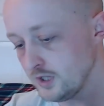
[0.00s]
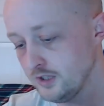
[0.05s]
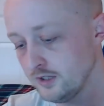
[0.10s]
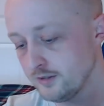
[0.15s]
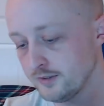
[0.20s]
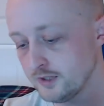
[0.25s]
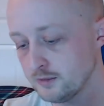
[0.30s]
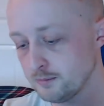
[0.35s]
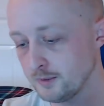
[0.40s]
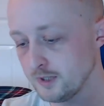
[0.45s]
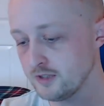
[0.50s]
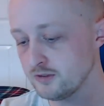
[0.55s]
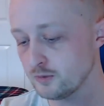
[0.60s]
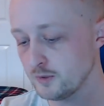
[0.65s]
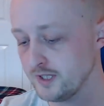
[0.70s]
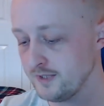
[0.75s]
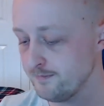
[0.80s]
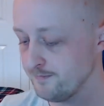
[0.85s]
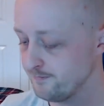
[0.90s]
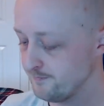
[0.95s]
I think it's pretty
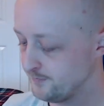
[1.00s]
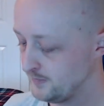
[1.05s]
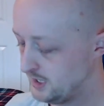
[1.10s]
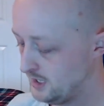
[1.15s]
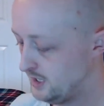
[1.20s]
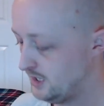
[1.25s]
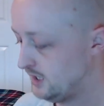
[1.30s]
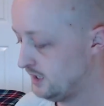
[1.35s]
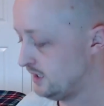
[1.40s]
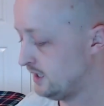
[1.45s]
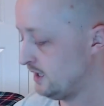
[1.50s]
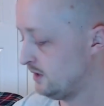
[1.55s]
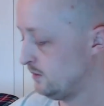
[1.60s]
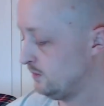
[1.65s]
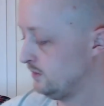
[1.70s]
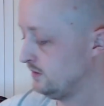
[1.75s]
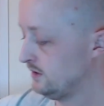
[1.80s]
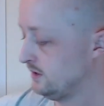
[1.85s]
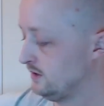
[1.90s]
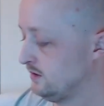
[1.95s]
sweet.
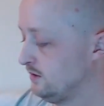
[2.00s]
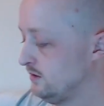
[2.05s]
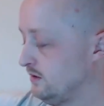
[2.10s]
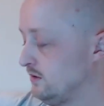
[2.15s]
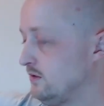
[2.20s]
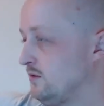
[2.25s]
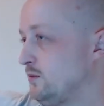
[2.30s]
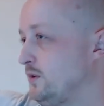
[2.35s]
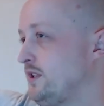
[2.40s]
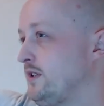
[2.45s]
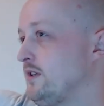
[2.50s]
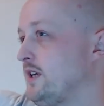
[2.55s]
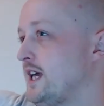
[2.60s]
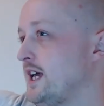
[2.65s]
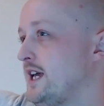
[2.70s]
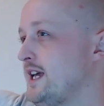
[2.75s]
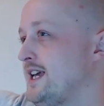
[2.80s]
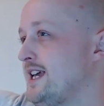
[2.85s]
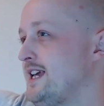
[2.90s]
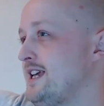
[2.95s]
Now, what you
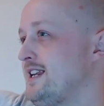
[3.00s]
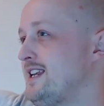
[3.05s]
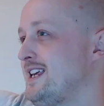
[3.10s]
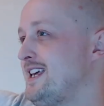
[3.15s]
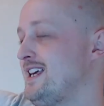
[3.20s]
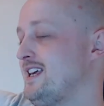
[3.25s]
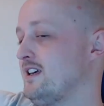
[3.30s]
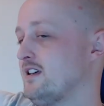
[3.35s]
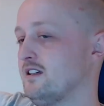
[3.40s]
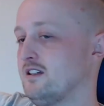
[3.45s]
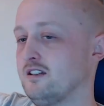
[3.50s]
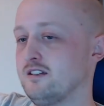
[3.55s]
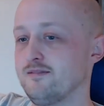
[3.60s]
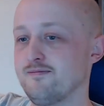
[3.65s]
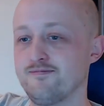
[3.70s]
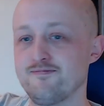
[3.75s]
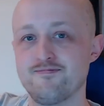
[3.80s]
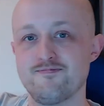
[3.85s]
get in here,